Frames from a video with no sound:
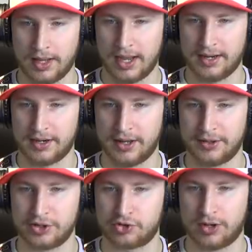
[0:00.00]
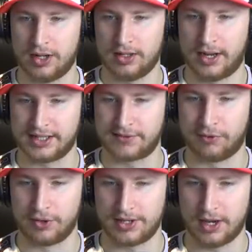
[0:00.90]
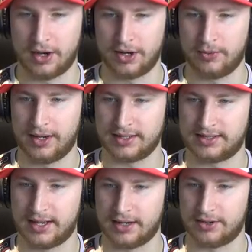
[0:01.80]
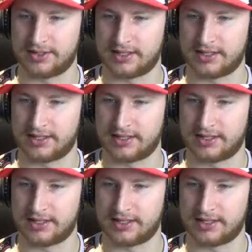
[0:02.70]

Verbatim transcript: And another draw loss for the Ottawa Senators.